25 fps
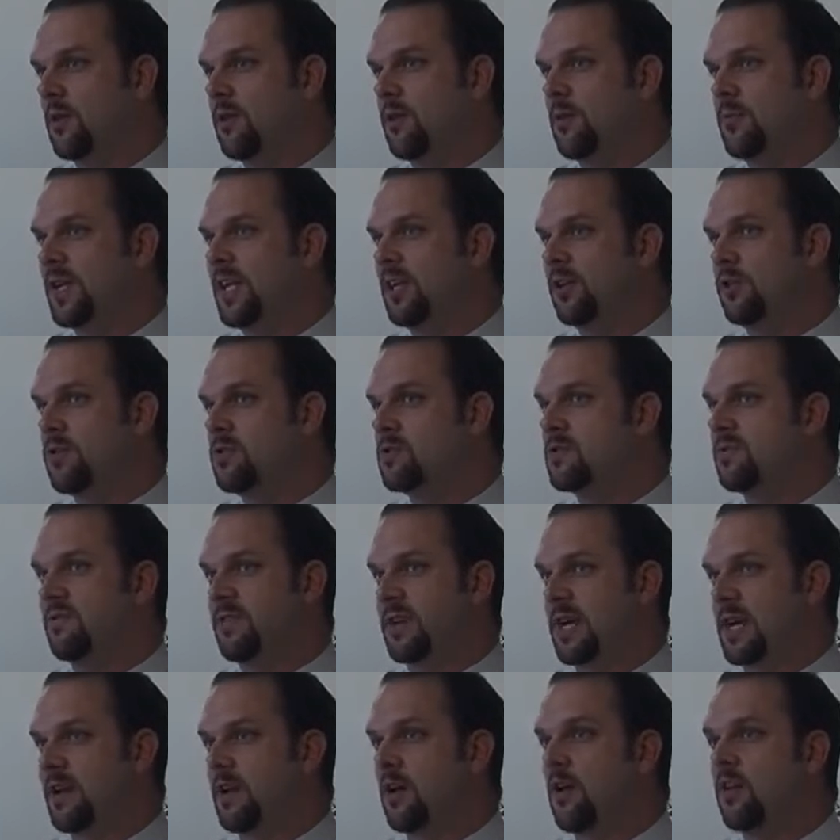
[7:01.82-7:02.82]
they were being
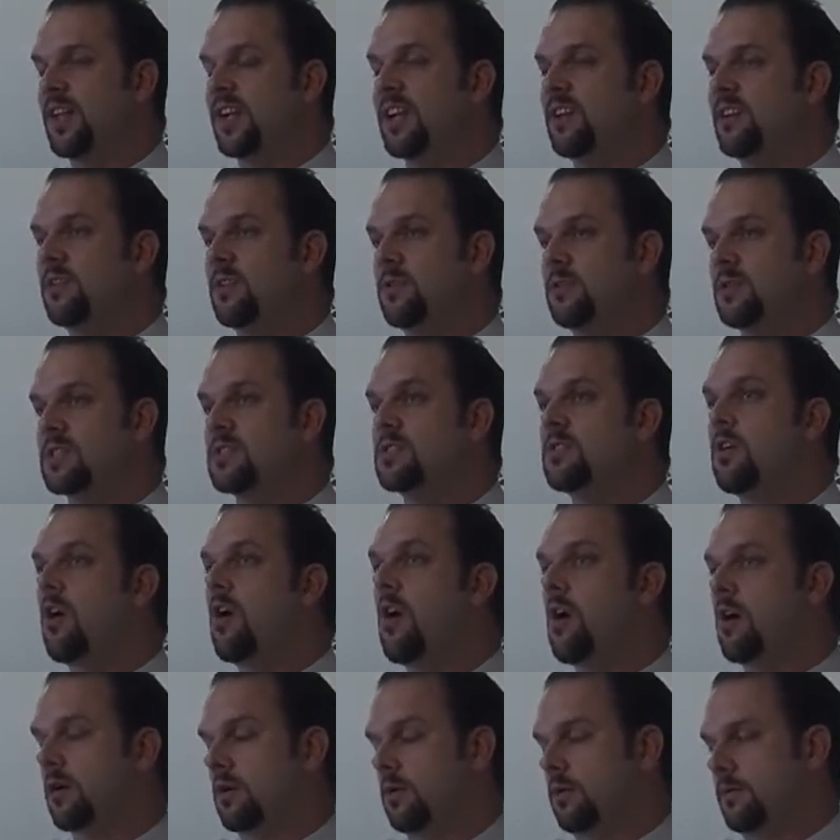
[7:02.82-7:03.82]
crucified. All they could do is
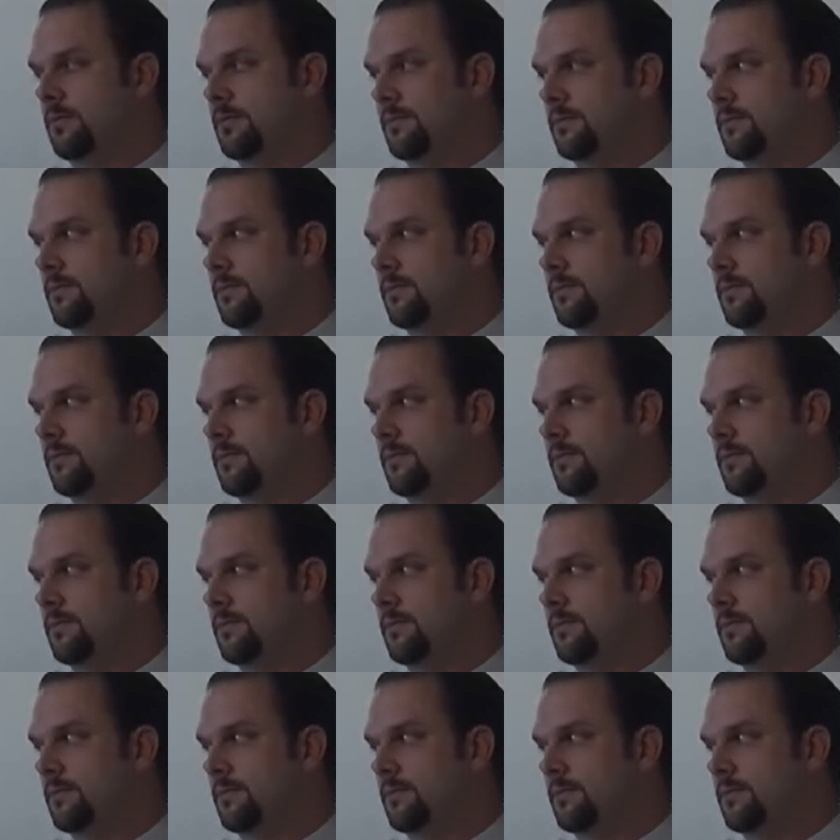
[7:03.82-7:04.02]
talk.